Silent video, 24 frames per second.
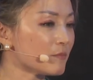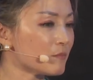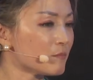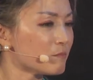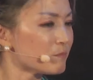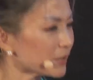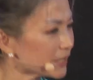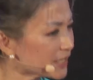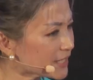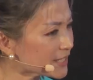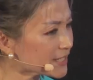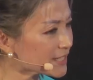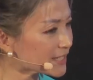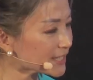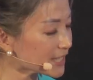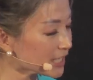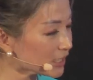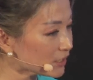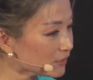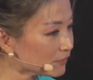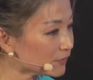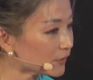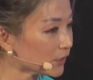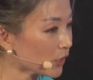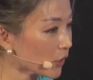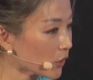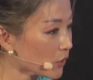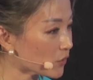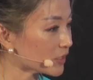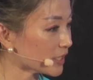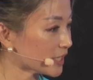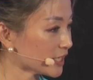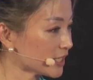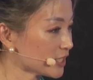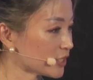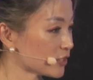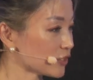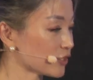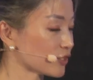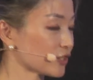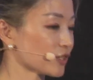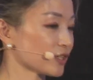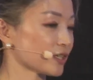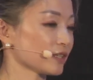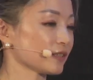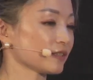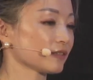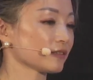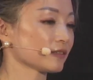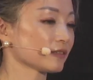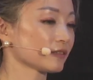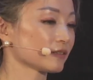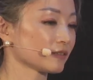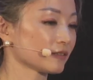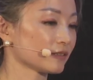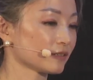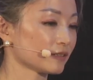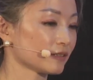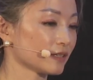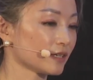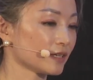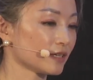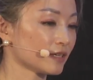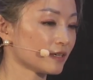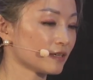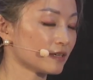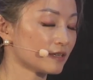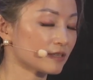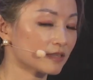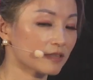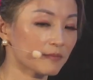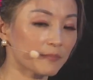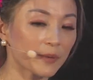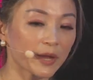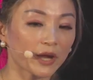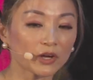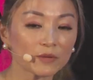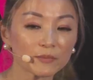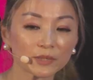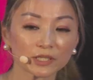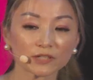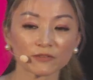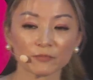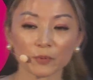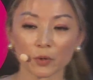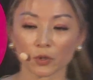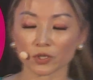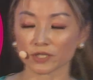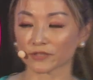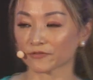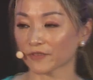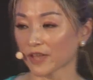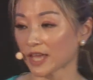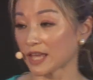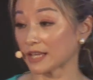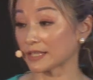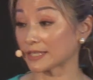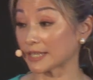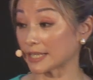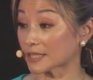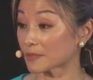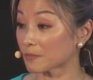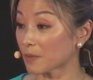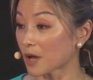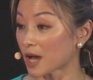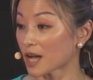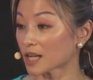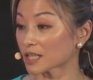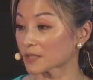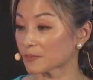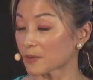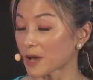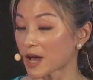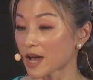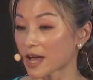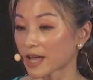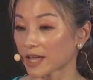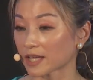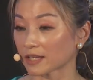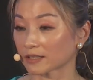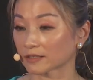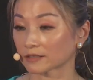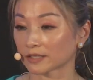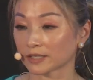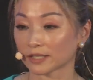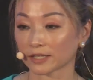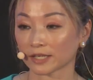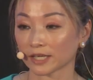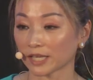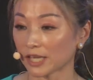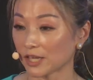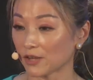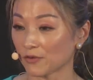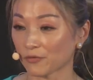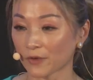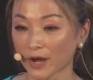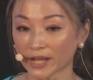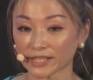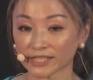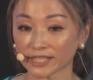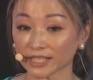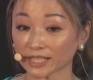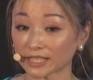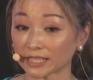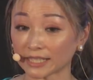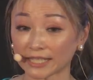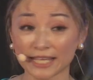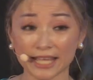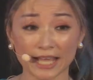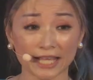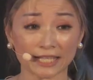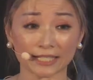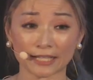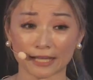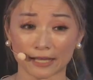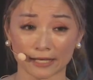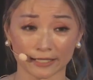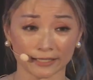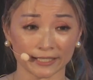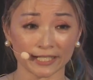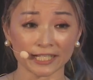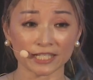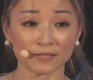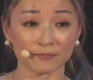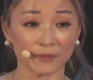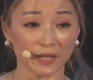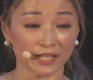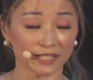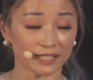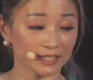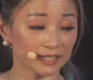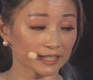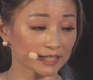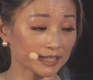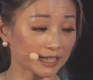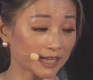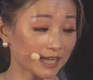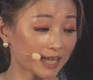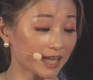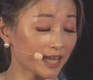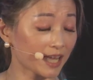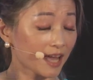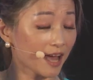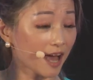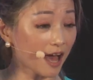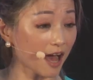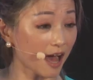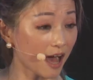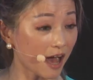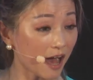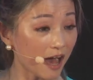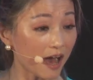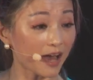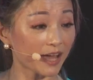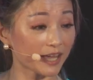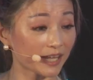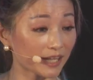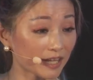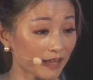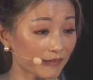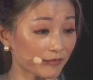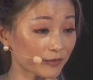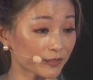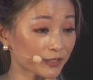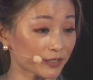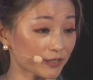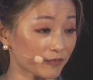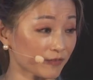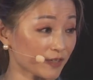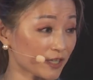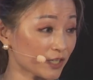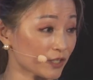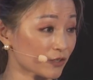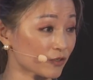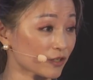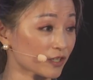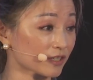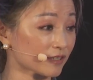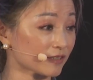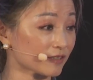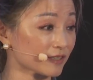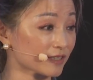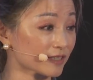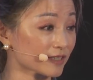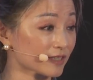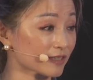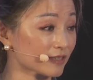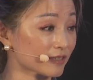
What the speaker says: But instead of low estrogen, the perimenopause phase is marked by erratically and unexpectedly high levels of estrogens,